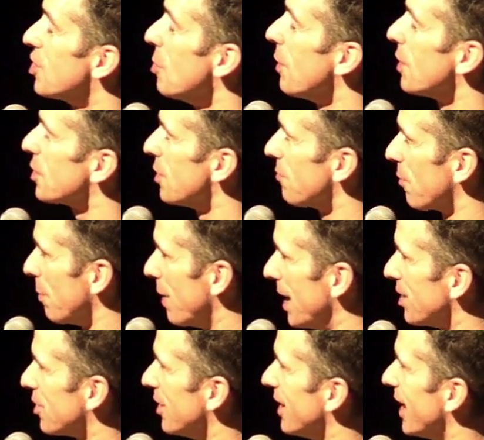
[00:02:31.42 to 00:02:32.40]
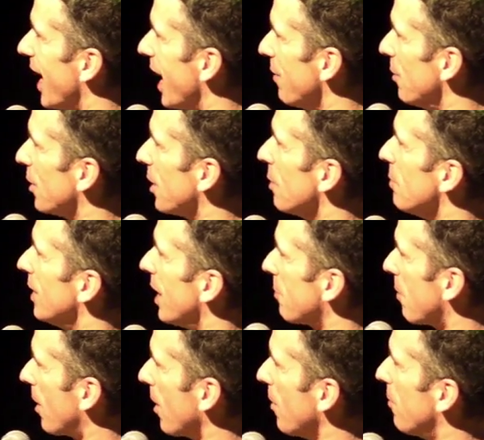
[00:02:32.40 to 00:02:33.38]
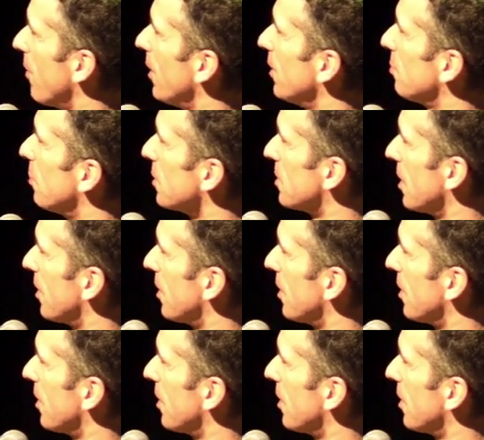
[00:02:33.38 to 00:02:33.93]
too much information, Dad. If you're going to be like part of the Facebook